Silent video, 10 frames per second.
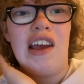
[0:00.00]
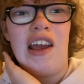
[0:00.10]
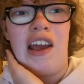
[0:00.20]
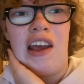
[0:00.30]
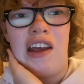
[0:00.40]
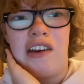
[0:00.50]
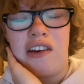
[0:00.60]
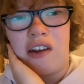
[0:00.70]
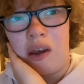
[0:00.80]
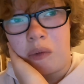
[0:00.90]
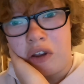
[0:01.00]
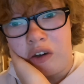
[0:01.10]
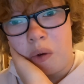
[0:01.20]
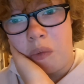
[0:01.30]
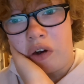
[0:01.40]
and I really
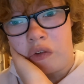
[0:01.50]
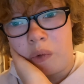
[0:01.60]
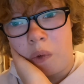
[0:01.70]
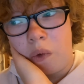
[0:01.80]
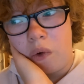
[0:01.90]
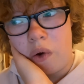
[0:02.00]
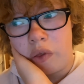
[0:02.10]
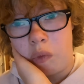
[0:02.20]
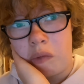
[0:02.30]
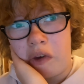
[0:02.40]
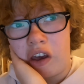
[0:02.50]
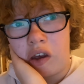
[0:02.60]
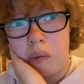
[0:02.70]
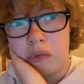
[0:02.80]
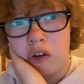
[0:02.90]
don't want to scroll all the way back
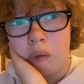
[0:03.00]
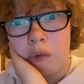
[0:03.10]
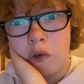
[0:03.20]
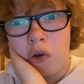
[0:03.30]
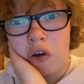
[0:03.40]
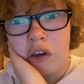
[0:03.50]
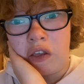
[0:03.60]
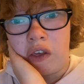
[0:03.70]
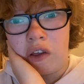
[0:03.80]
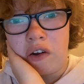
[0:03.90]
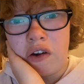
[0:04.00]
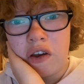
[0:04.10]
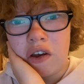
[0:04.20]
up to the prologue and then